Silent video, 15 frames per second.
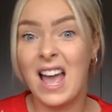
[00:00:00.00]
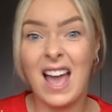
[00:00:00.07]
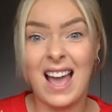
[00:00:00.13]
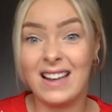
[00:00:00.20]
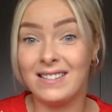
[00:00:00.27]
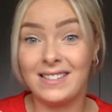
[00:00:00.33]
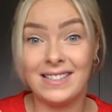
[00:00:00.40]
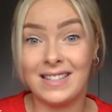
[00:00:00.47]

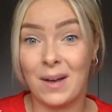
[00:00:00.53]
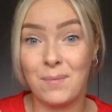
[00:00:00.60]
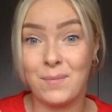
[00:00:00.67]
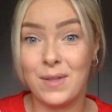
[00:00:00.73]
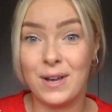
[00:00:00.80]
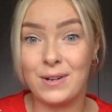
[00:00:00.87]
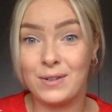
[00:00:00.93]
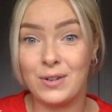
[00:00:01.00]
and some
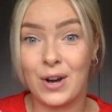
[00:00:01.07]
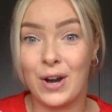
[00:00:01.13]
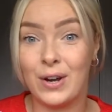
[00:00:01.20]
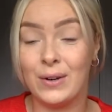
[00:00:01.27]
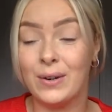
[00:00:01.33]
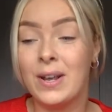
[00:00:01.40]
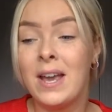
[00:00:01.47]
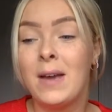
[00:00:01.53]
that
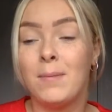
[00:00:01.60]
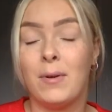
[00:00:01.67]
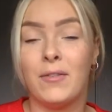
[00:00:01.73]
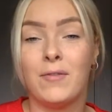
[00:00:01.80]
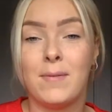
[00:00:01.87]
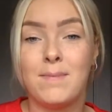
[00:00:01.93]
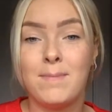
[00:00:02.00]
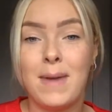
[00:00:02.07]
don't. But
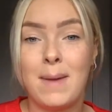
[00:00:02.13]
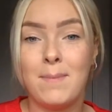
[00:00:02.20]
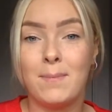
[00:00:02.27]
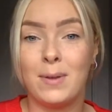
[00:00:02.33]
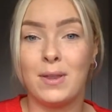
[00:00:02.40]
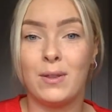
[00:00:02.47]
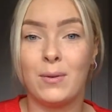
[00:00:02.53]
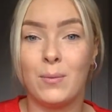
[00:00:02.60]

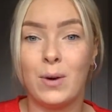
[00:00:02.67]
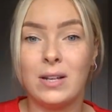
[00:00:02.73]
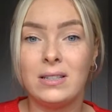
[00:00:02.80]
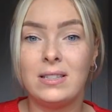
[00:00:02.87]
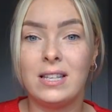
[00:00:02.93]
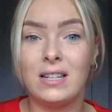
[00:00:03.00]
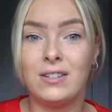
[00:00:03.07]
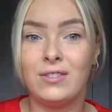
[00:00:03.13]
remember that the
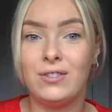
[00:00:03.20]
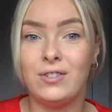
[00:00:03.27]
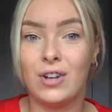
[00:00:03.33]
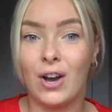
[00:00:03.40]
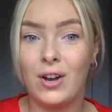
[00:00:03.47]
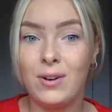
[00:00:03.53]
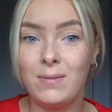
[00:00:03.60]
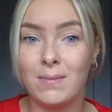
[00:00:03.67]
ones that
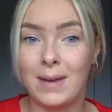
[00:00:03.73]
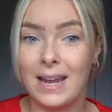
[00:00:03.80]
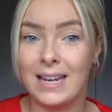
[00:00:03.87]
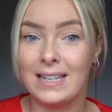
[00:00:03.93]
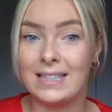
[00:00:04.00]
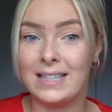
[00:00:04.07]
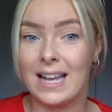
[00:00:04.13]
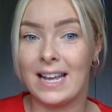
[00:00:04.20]
don't
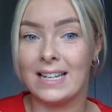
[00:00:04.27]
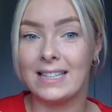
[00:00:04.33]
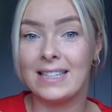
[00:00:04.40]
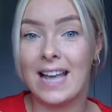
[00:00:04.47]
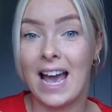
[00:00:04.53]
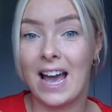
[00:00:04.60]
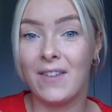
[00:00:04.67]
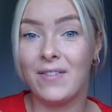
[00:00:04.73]
make sense
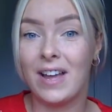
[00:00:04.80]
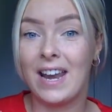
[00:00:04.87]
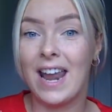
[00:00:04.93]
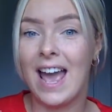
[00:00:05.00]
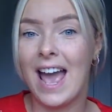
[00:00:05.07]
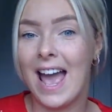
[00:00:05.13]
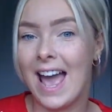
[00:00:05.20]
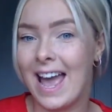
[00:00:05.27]
have an
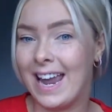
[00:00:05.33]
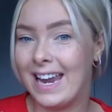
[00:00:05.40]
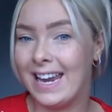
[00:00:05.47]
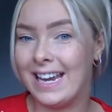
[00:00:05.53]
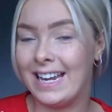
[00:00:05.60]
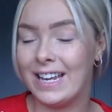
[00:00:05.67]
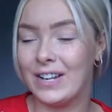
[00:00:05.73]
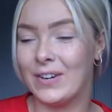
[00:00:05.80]

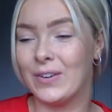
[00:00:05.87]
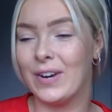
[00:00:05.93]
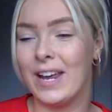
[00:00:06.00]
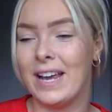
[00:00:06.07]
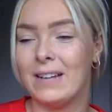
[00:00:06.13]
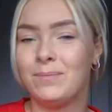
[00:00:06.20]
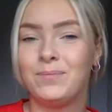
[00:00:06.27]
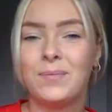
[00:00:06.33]
alien on
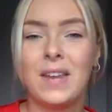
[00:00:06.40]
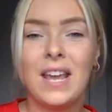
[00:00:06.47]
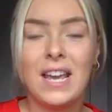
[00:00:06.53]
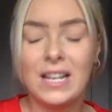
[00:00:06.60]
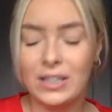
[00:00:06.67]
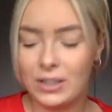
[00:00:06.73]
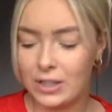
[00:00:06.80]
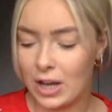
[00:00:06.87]
it.
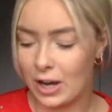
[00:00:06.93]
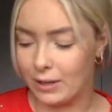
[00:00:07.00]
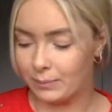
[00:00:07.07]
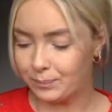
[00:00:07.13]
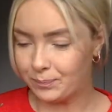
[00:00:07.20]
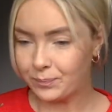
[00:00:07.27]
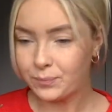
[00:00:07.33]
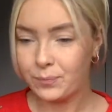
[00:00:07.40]
So
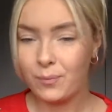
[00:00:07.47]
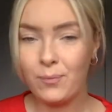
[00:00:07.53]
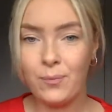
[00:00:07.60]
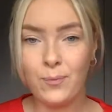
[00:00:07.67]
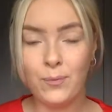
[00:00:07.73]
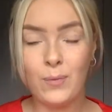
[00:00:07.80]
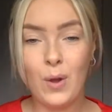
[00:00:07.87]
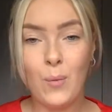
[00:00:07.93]

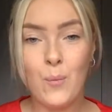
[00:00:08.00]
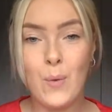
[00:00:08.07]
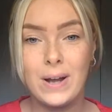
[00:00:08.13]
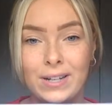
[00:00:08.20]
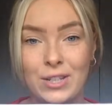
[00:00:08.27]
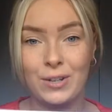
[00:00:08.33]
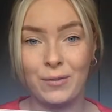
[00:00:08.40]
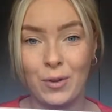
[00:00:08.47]

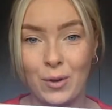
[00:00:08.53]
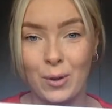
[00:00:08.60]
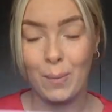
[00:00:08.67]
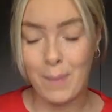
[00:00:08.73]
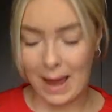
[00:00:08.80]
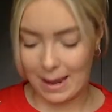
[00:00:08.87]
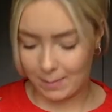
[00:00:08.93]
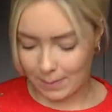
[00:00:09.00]
once you've got your
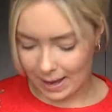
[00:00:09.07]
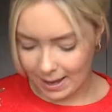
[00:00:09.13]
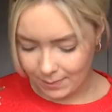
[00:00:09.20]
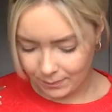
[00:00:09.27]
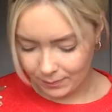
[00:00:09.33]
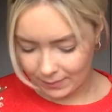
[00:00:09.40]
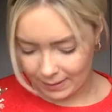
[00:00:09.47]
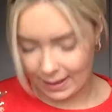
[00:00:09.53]

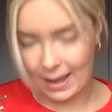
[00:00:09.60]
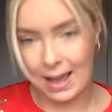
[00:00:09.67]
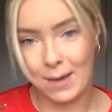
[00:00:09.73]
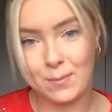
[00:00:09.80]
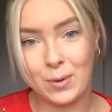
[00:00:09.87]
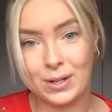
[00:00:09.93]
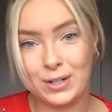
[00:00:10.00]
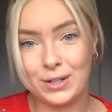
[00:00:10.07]
paper
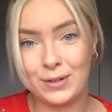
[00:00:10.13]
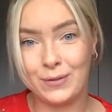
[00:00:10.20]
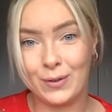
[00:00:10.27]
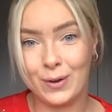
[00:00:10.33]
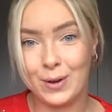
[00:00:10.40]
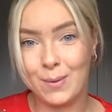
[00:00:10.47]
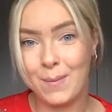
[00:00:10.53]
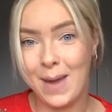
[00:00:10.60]
and once you've
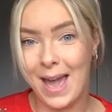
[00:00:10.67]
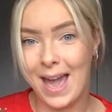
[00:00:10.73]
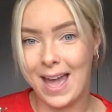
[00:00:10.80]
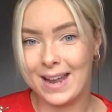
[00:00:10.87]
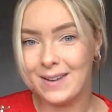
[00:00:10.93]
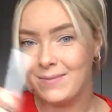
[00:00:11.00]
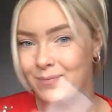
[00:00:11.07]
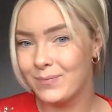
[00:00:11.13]
got your
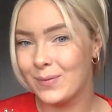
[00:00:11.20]
pen,